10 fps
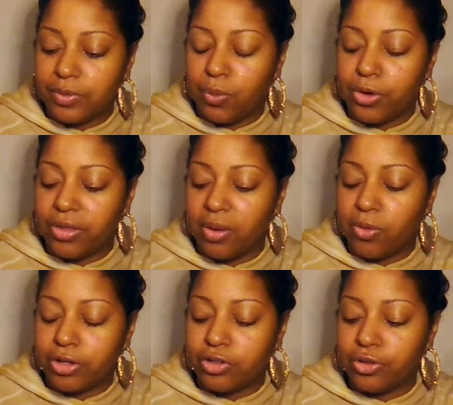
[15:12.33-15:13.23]
what do they
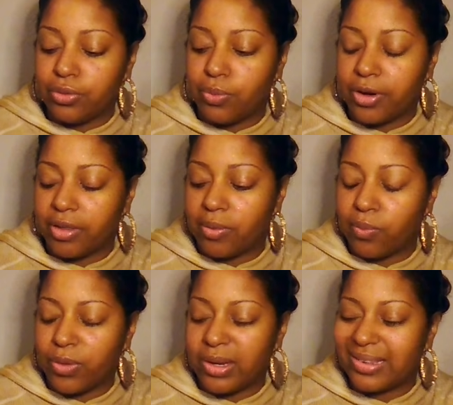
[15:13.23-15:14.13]
want to do what are they
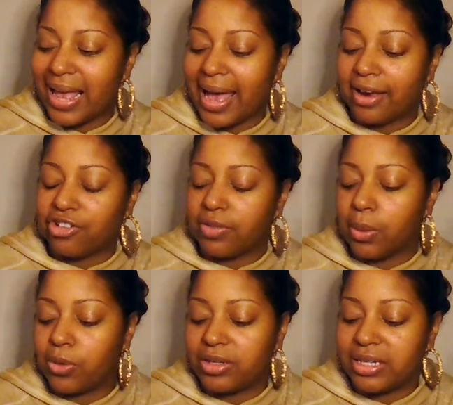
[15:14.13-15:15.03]
what is the action they
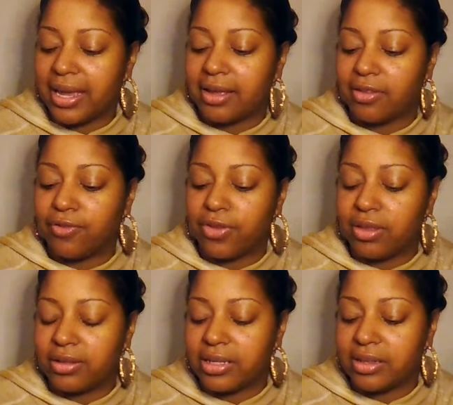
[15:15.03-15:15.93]
want to take the
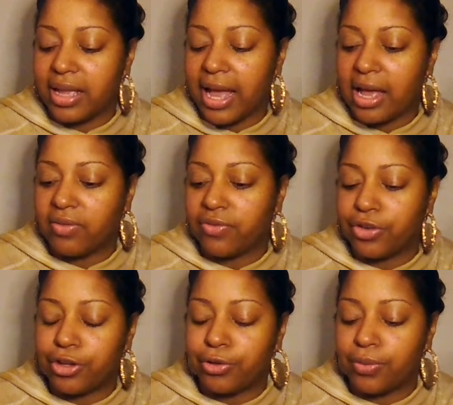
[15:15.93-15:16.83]
feelings that they have for
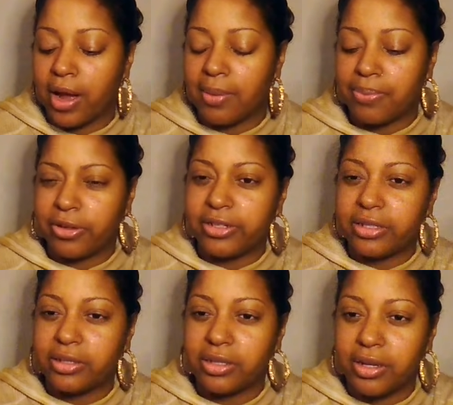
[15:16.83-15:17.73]
you high
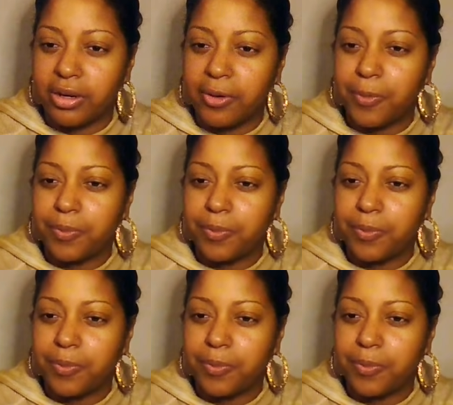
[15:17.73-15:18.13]
priestess here